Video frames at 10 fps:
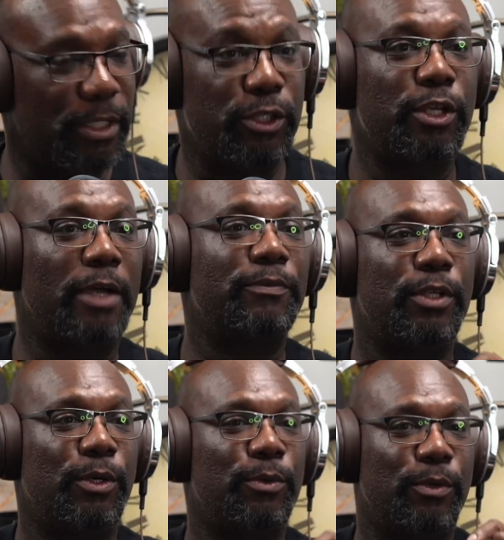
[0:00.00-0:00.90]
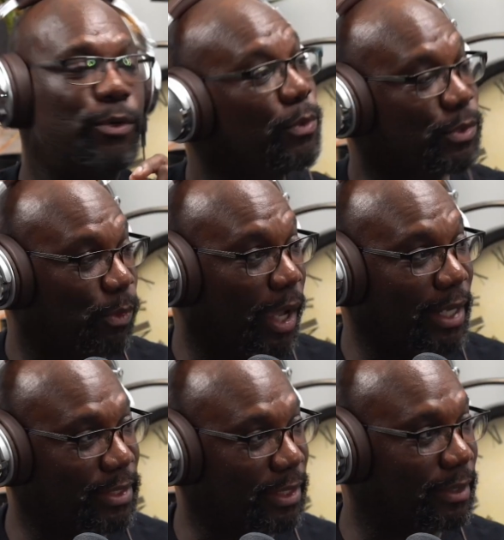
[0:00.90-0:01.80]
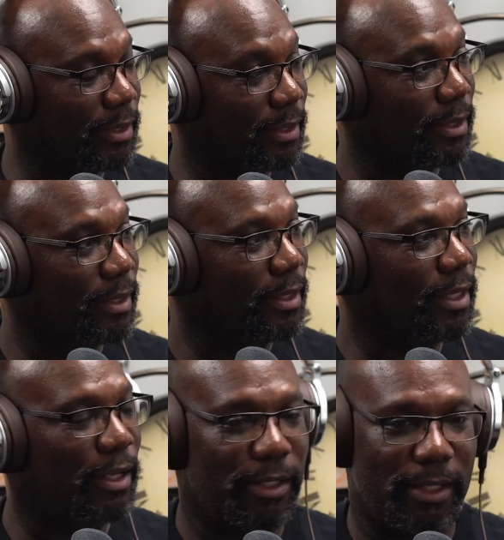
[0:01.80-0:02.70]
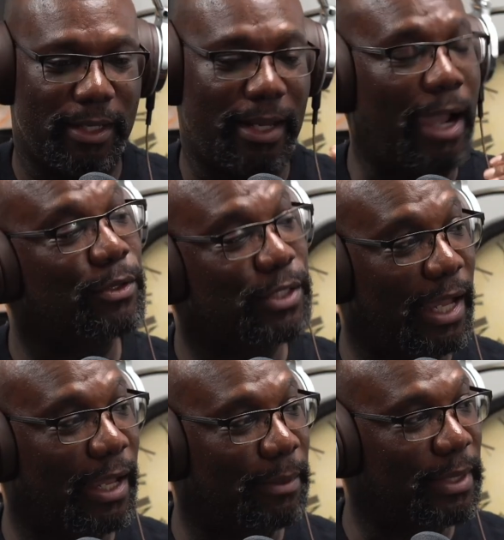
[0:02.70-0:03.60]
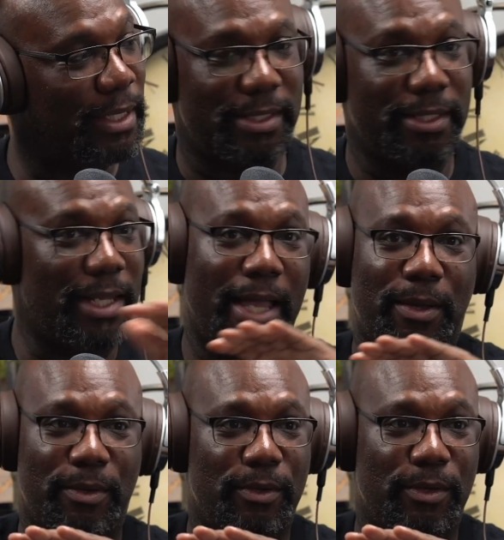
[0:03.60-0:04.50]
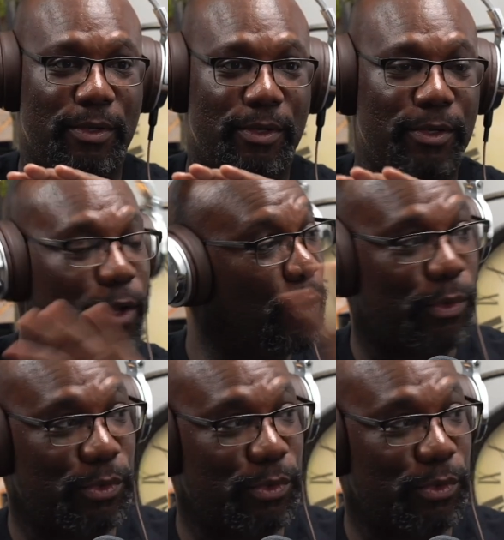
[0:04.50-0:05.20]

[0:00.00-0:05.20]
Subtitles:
But you never know who was watching. And our job is to not know